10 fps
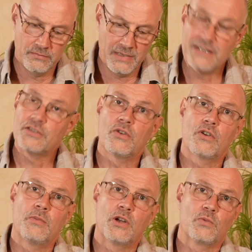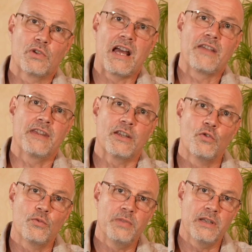Let's talk about what I think
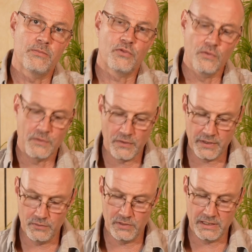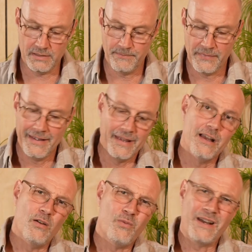could be improved on the unit
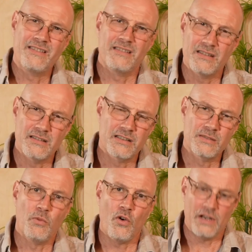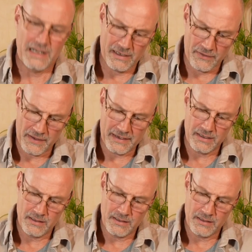one small little thing,